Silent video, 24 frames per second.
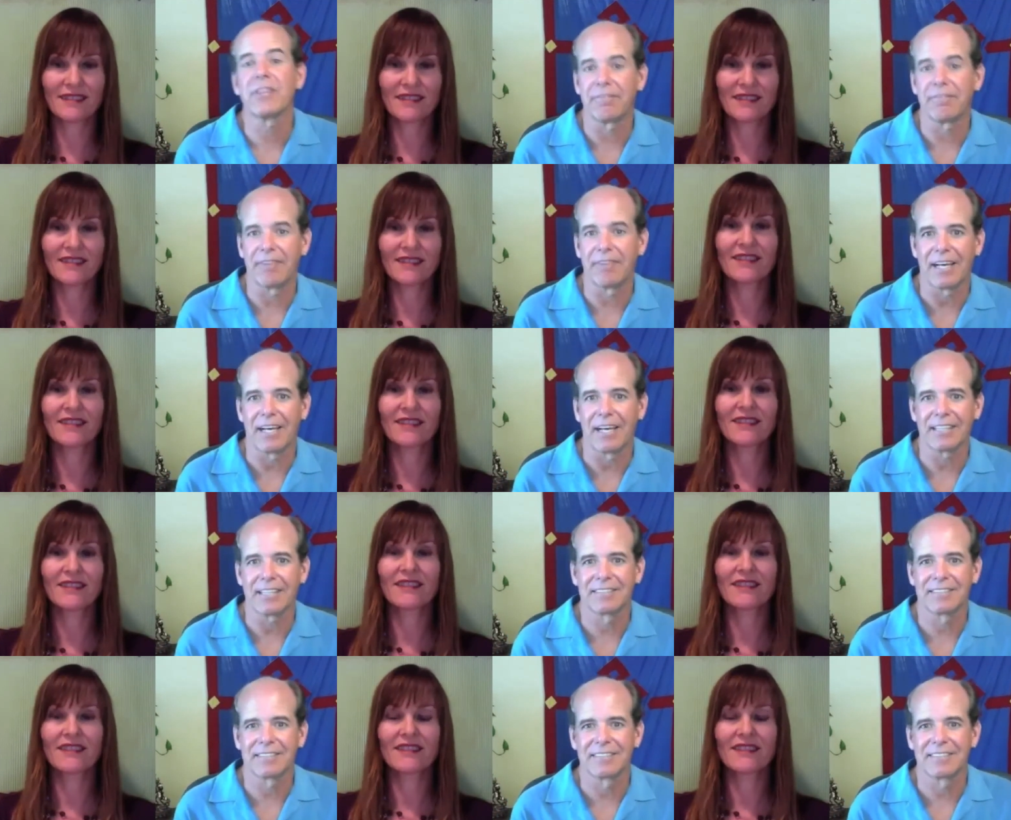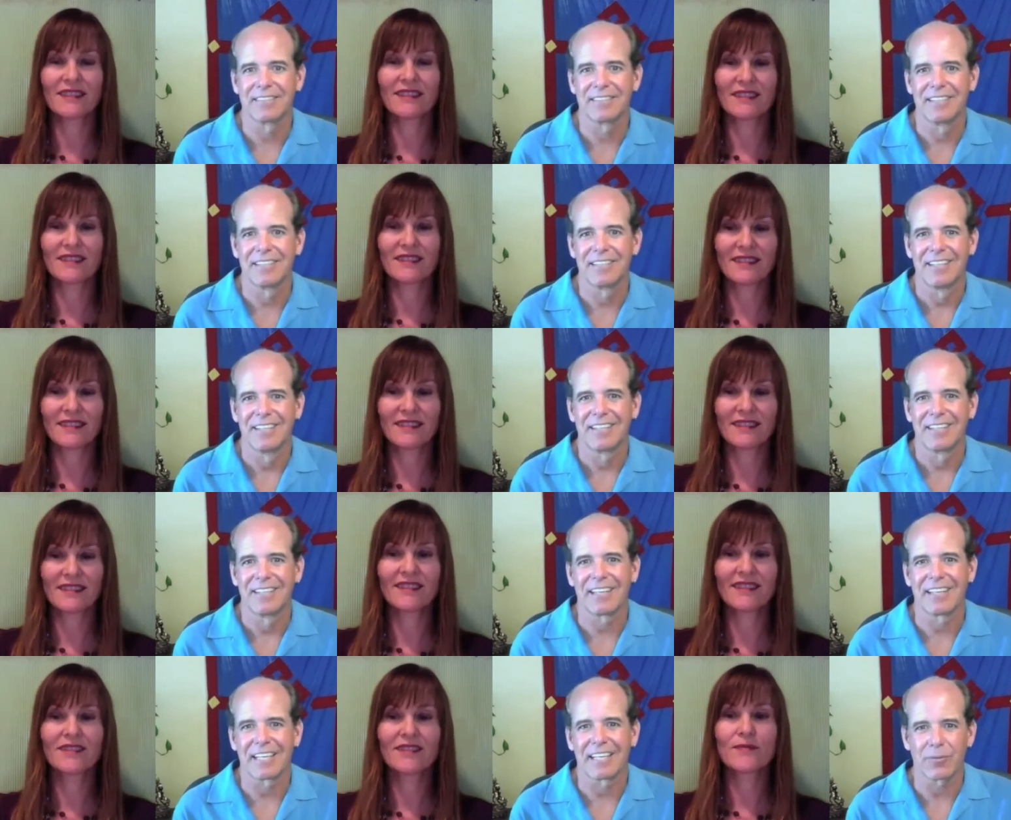Speaker 1: fats,
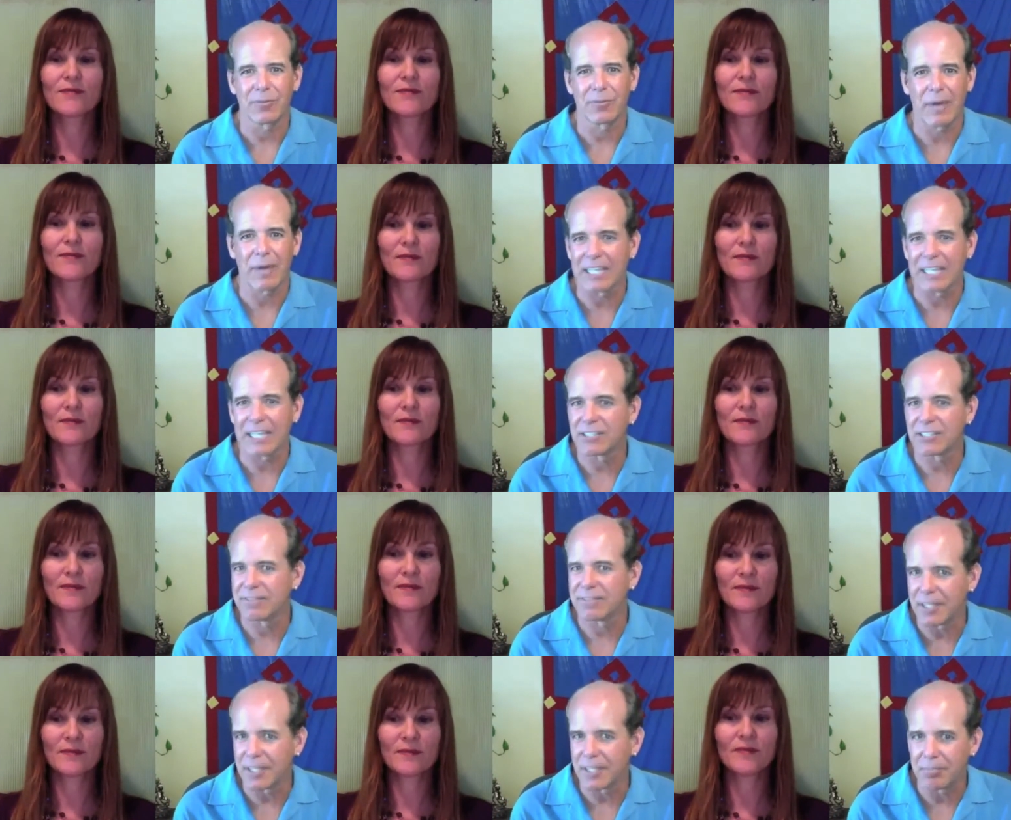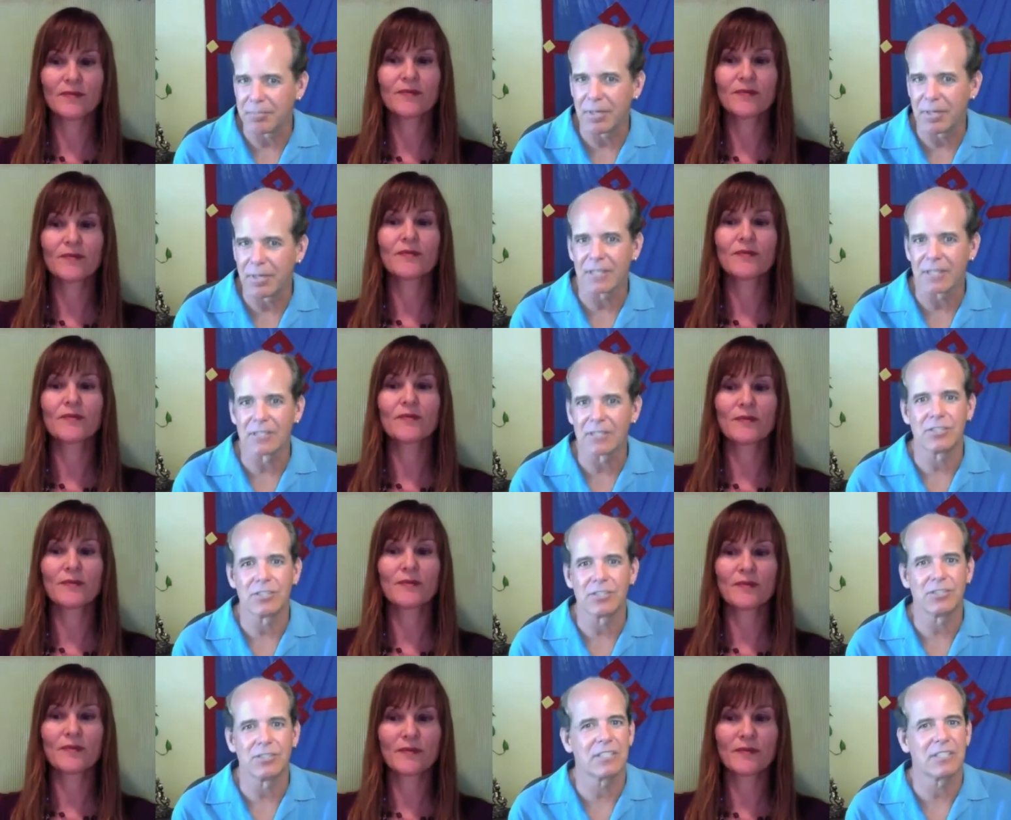like grass-fed
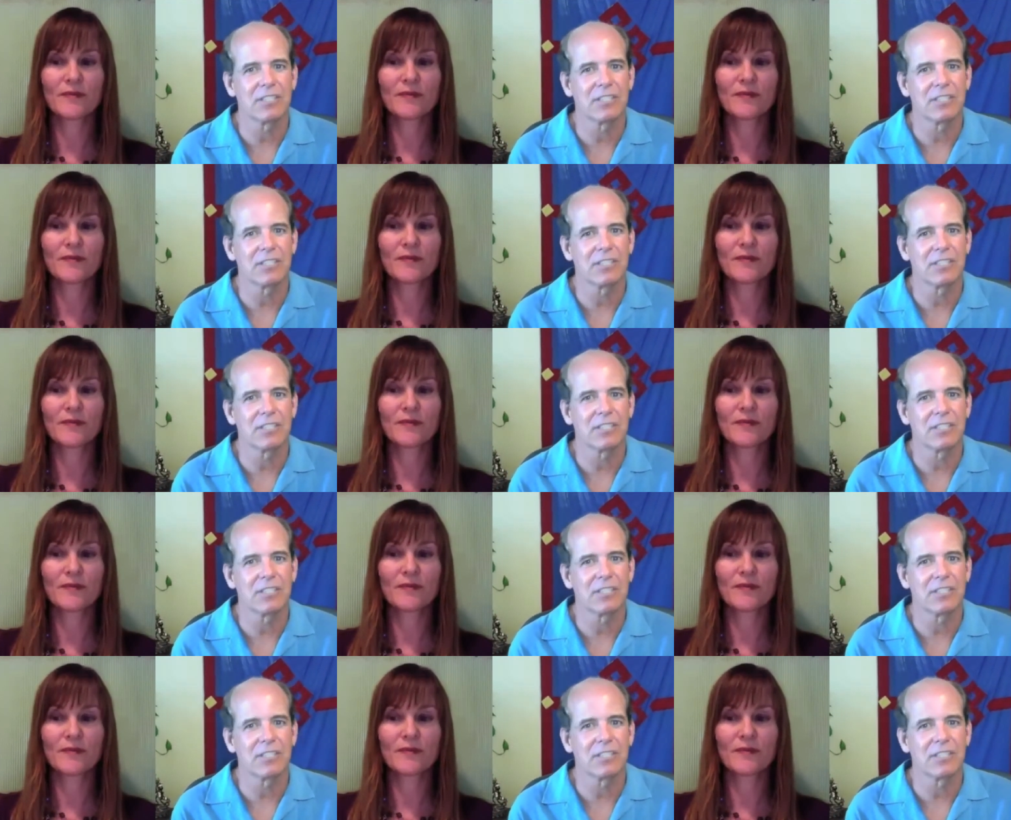butters,